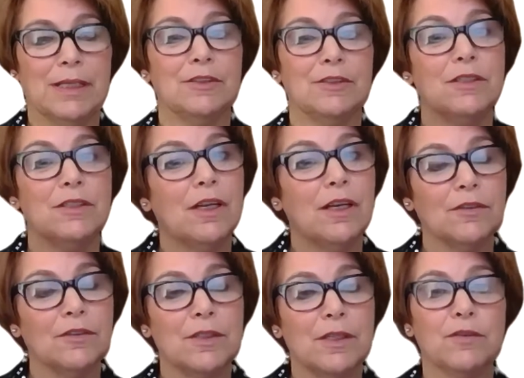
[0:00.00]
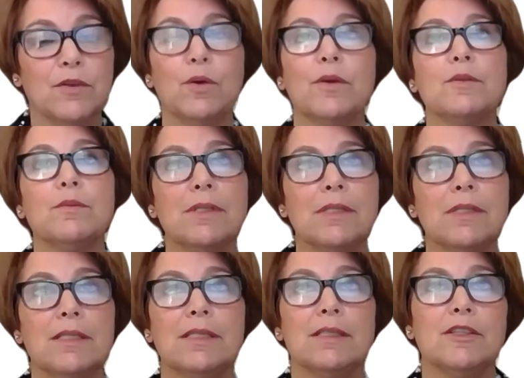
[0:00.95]
It just of course, with
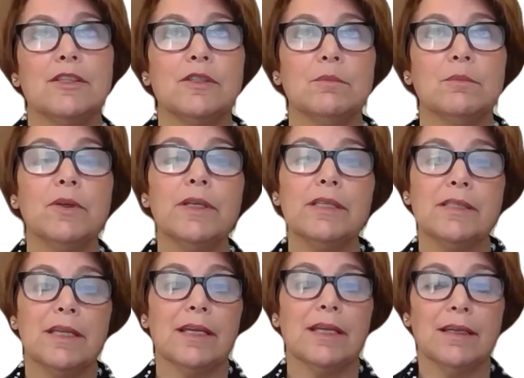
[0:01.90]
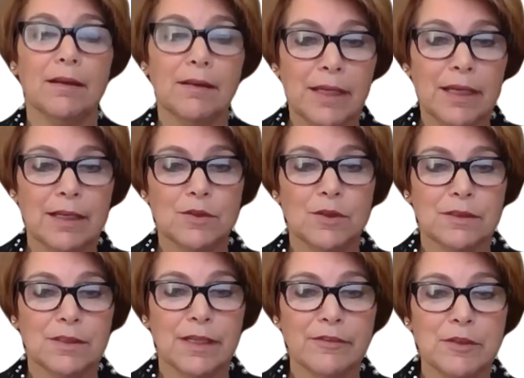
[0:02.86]
1,600 employees, I can't talk
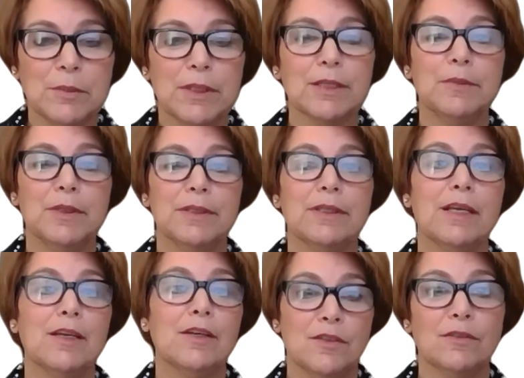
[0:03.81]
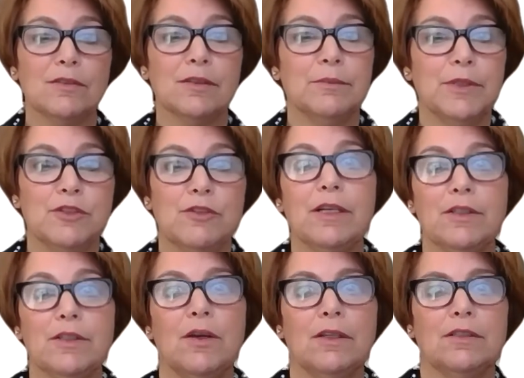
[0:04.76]
to everybody, but certainly we try to
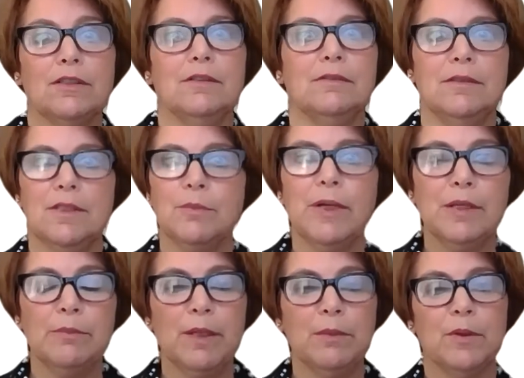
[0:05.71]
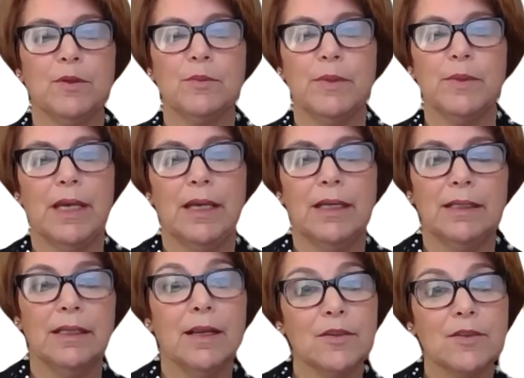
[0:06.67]
talk to as many people as we can
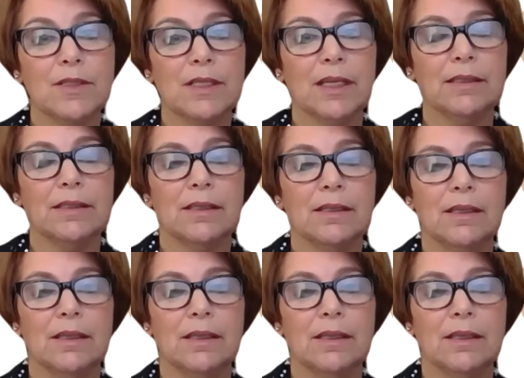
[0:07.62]
and understand,